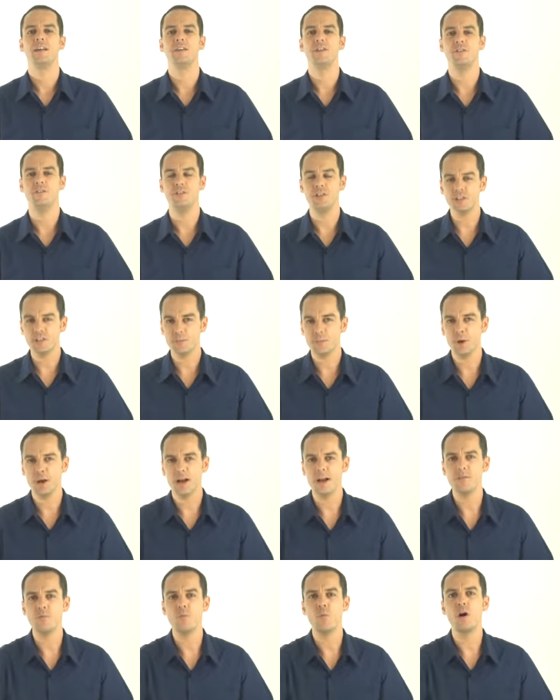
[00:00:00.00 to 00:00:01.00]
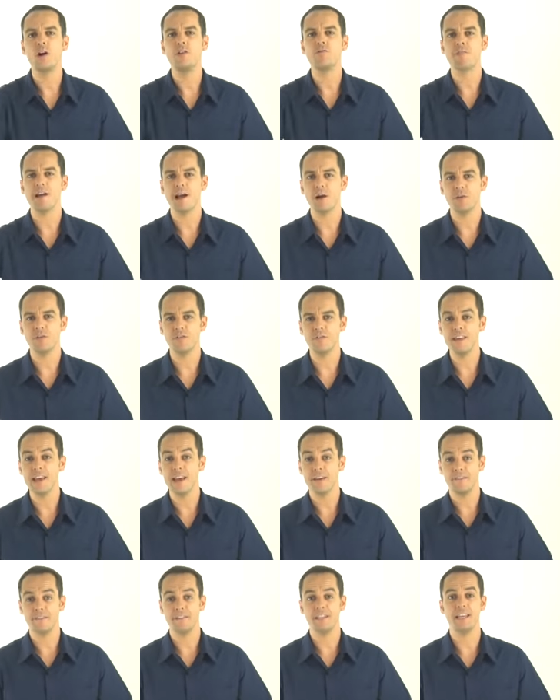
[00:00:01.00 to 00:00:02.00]
You've just applied one round of
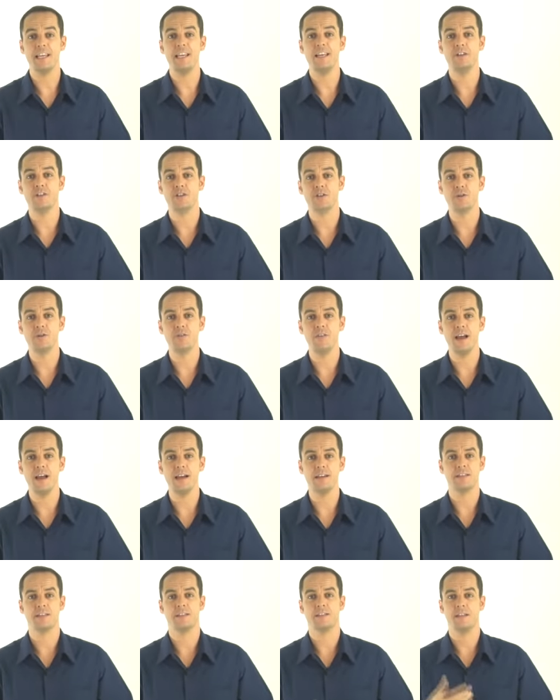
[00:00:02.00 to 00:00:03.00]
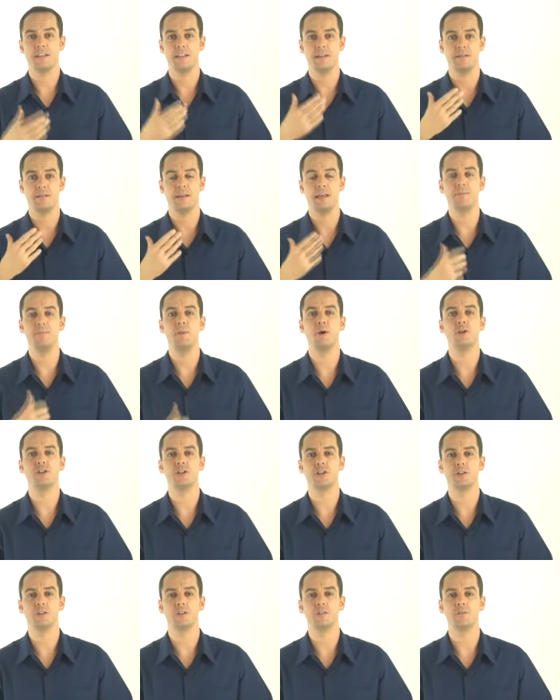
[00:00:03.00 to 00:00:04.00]
EFT to that
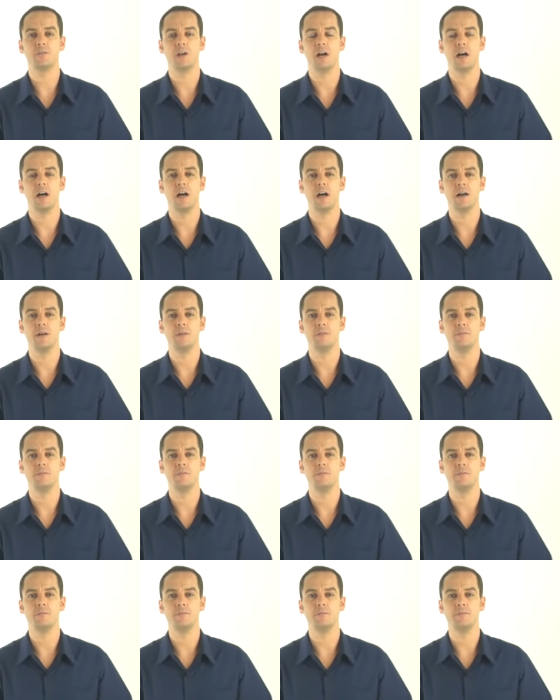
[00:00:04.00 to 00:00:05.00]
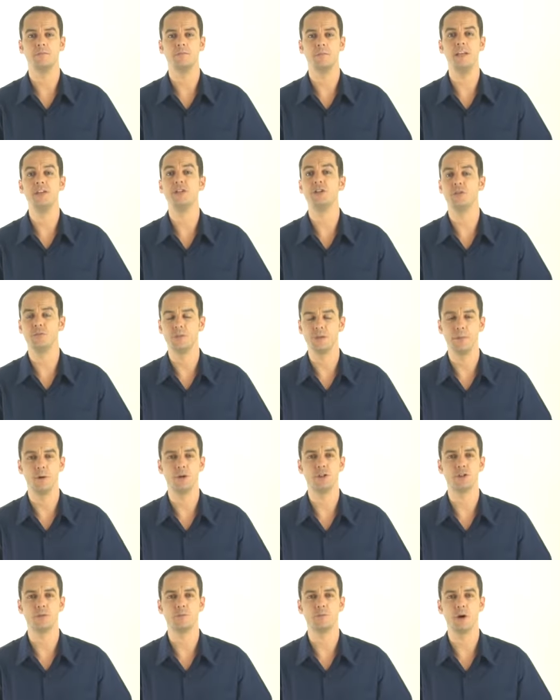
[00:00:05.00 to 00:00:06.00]
emotional issue,
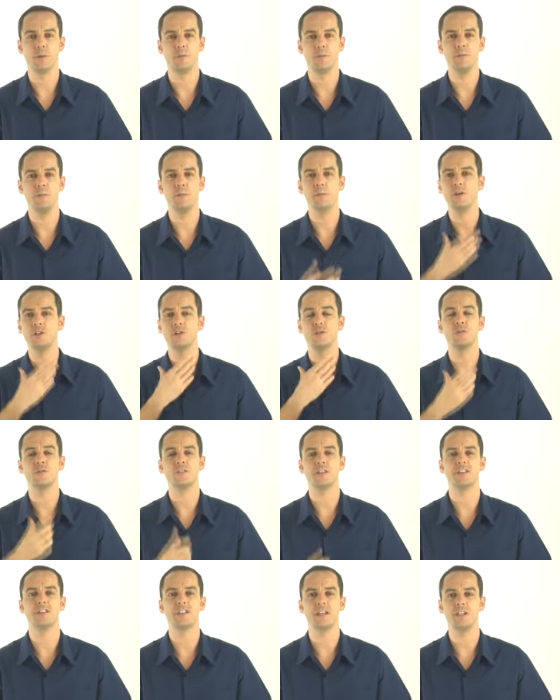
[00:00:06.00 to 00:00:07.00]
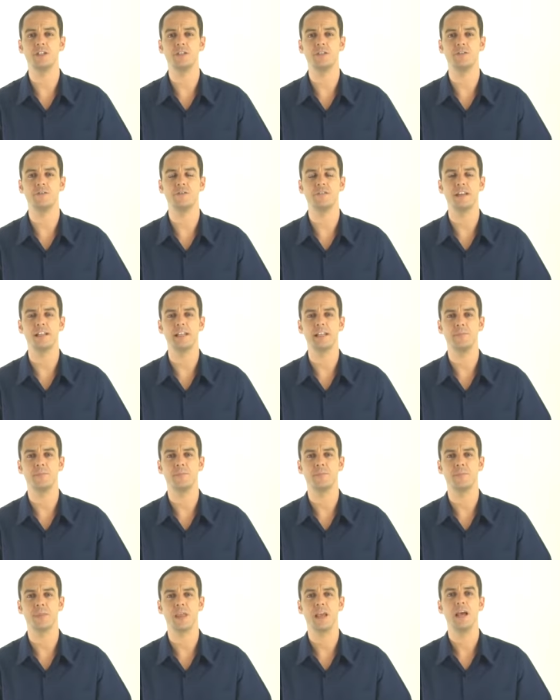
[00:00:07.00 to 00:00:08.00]
emotional problem, emotional sensation, feeling.
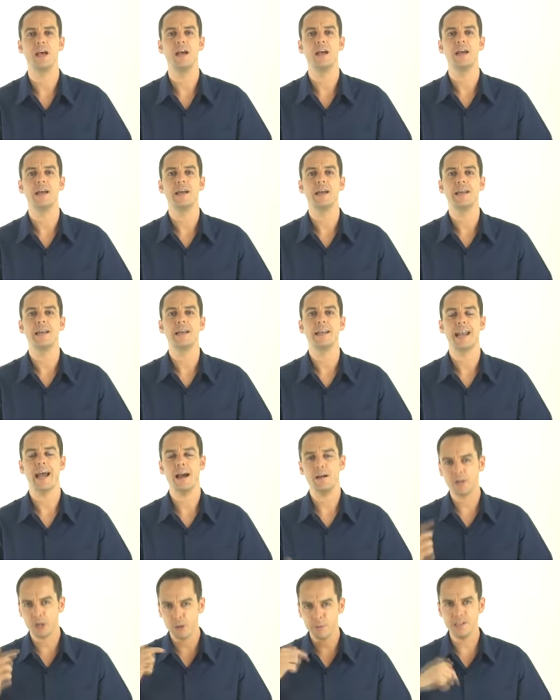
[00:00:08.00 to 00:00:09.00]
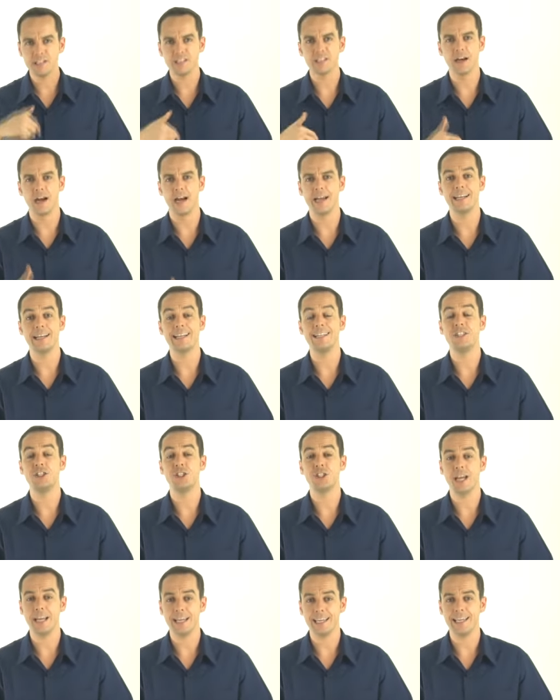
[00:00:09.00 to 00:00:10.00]
Now go inside and
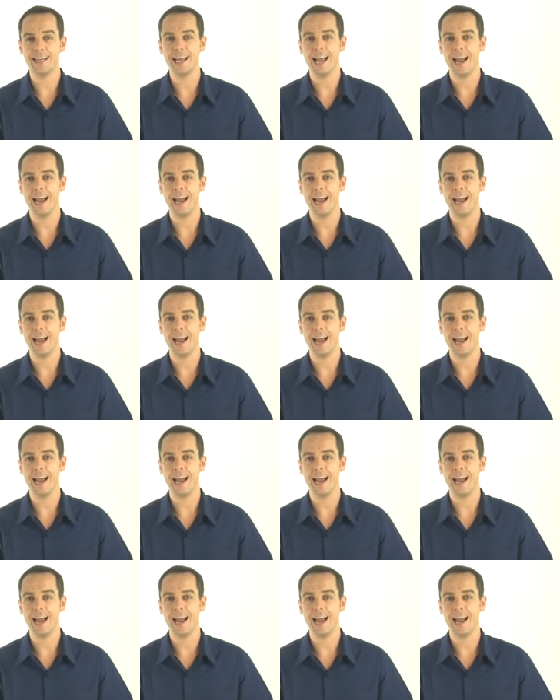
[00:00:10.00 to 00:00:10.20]
check it